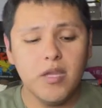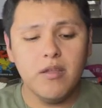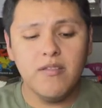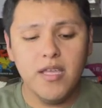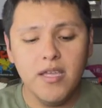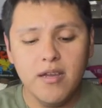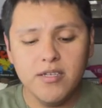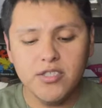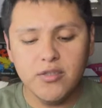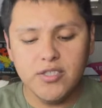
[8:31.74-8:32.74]
skincare.
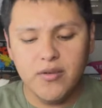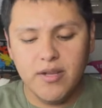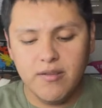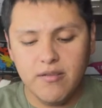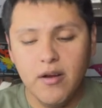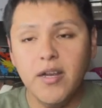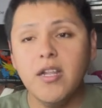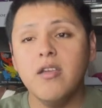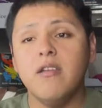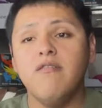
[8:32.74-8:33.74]
So let's go ahead and get
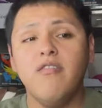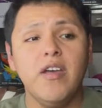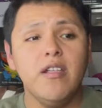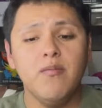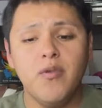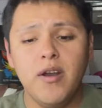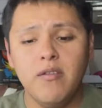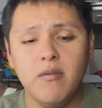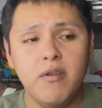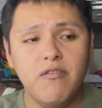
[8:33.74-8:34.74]
started. Good Vines
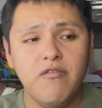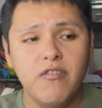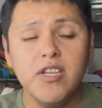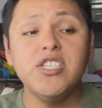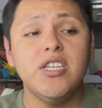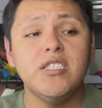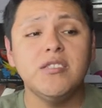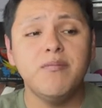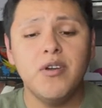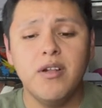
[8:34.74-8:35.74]
product, gonna be our, Good Genes
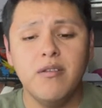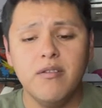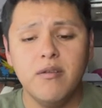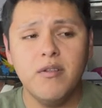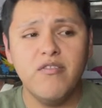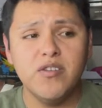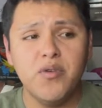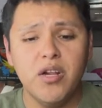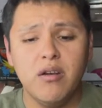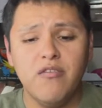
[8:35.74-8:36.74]
product is gonna be the first
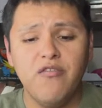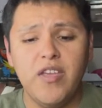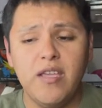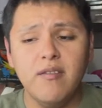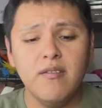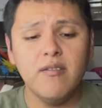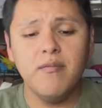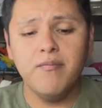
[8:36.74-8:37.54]
product on our face.